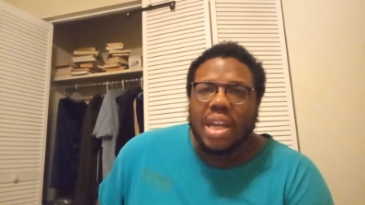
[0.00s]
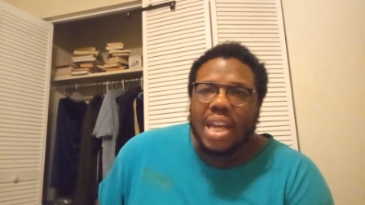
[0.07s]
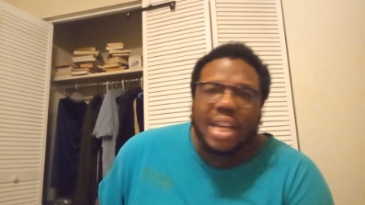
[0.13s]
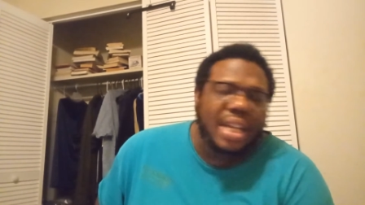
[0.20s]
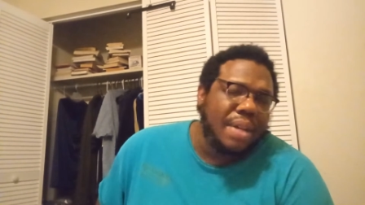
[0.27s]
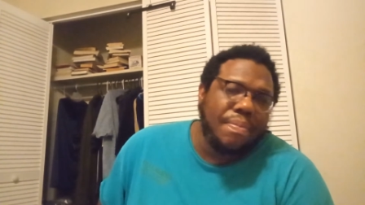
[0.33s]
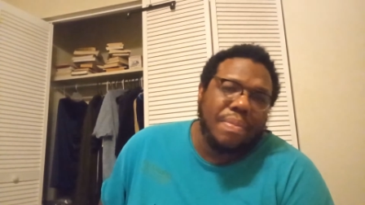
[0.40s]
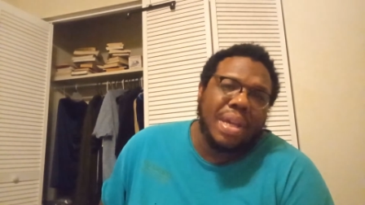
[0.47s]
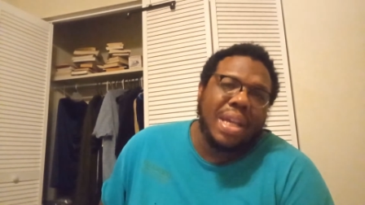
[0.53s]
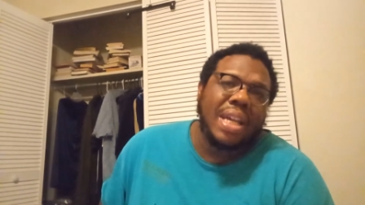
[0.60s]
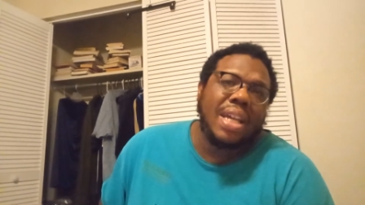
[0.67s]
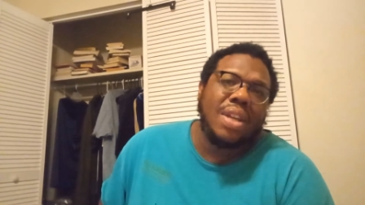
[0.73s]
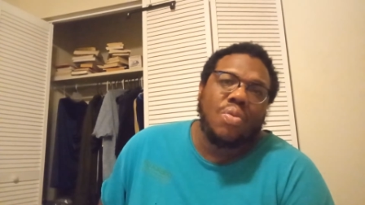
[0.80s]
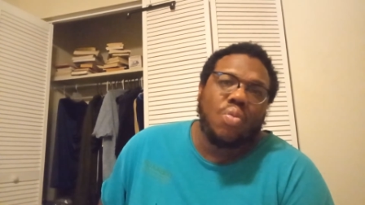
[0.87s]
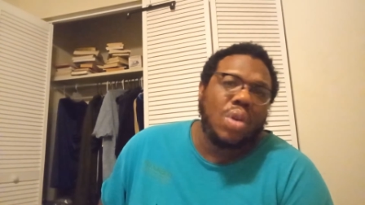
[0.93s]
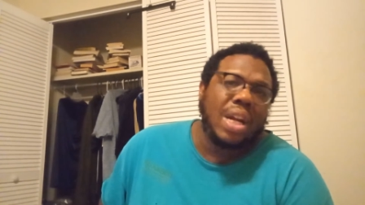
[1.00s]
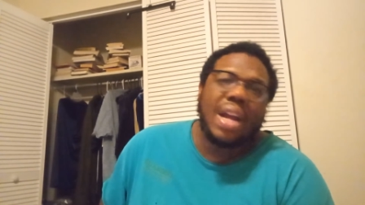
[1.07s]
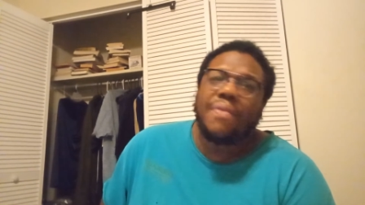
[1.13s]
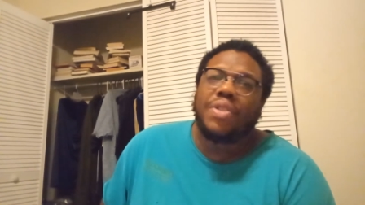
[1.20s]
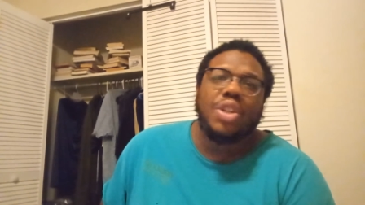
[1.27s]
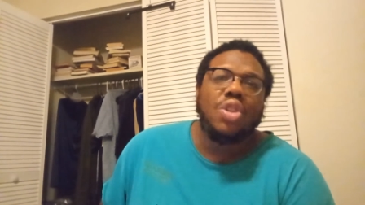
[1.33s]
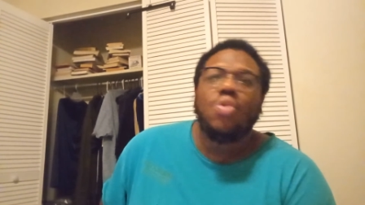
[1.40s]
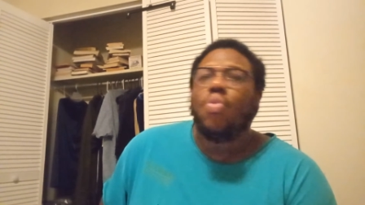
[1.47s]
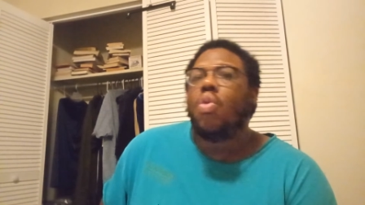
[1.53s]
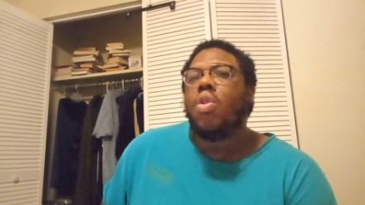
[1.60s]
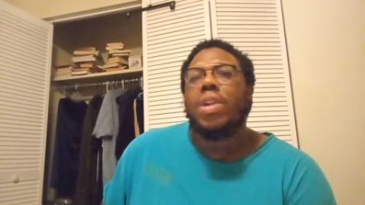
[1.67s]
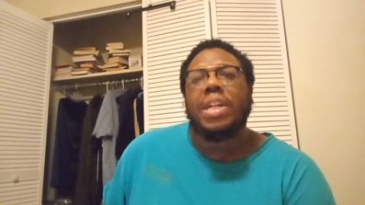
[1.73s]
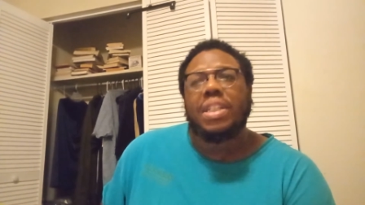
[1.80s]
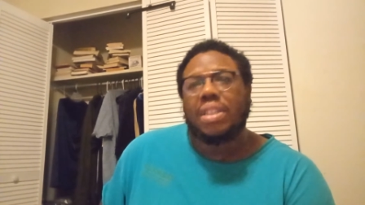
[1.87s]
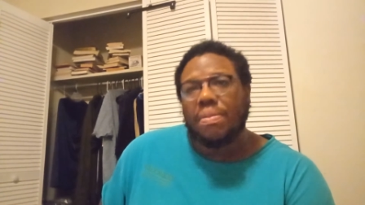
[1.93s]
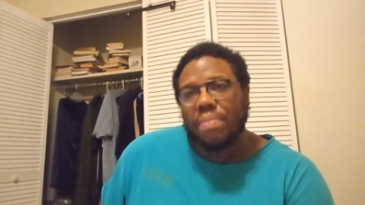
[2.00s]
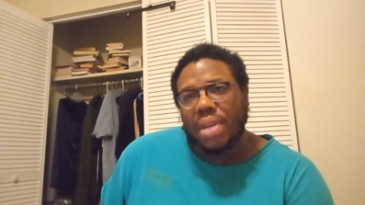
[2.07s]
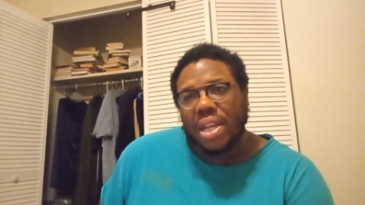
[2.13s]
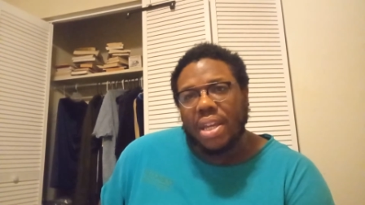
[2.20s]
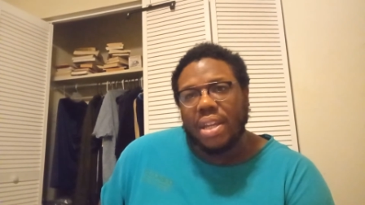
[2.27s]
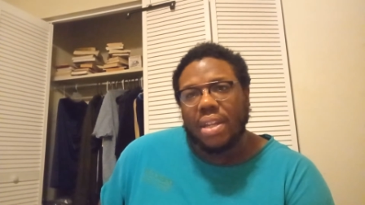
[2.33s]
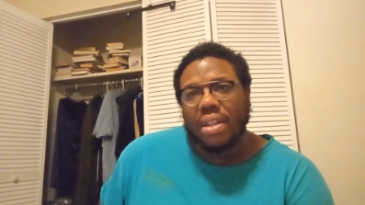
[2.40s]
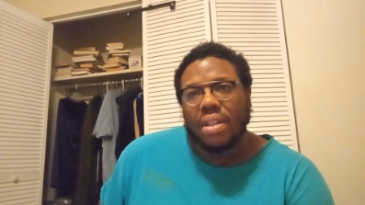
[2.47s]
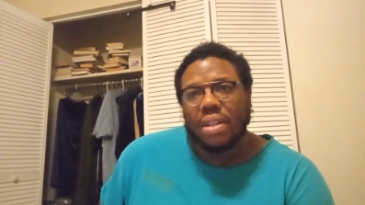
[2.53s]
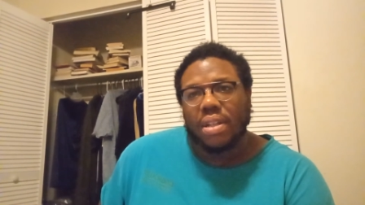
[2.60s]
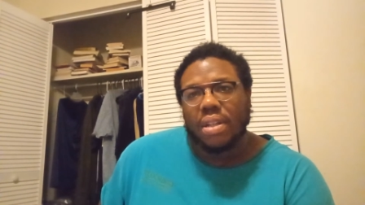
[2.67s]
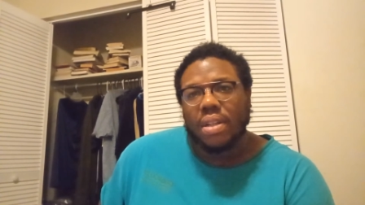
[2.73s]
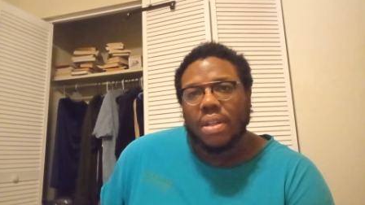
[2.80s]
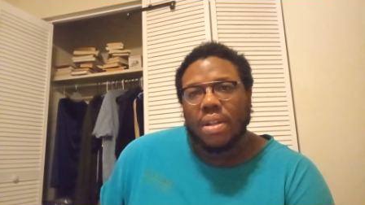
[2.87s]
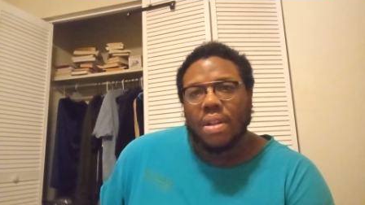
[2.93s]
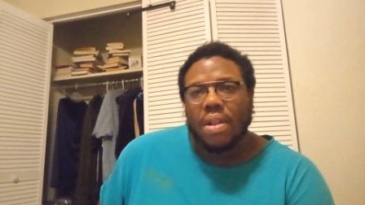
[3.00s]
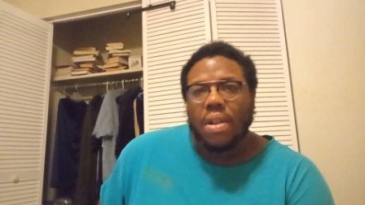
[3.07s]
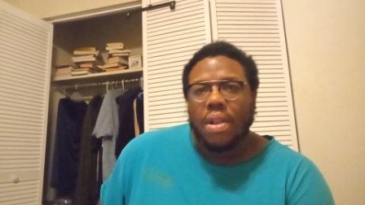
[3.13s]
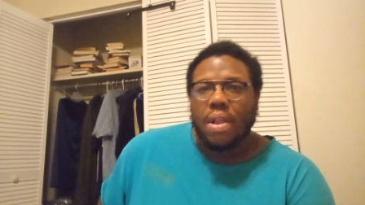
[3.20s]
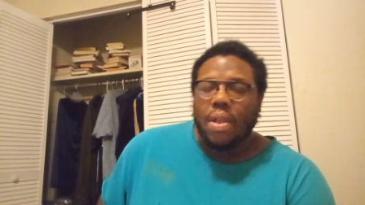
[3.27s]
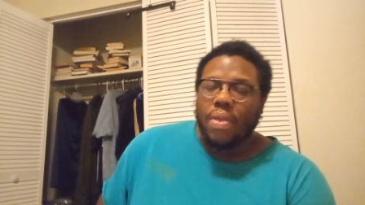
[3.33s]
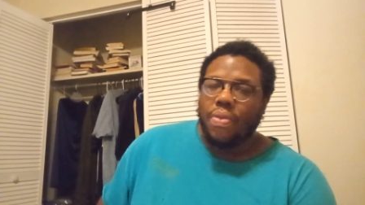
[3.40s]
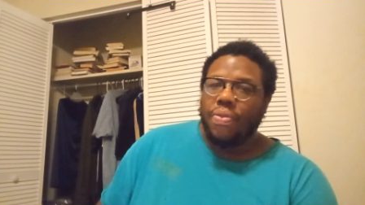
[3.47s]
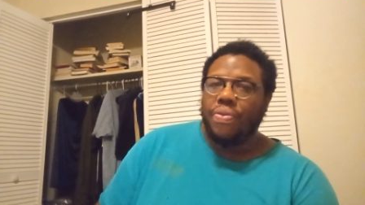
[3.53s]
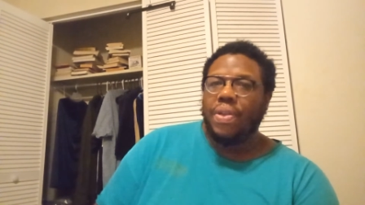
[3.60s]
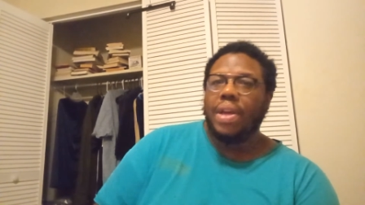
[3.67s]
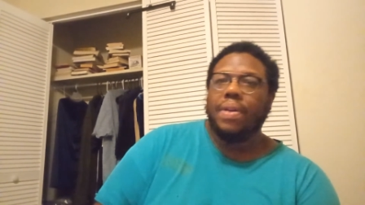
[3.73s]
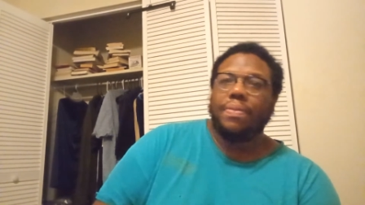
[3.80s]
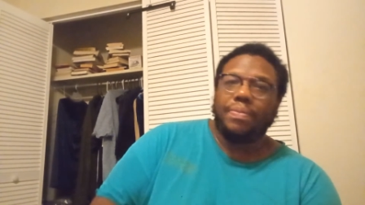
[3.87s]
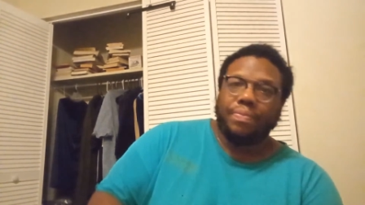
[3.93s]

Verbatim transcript: It can mean whatever you want it to mean. The,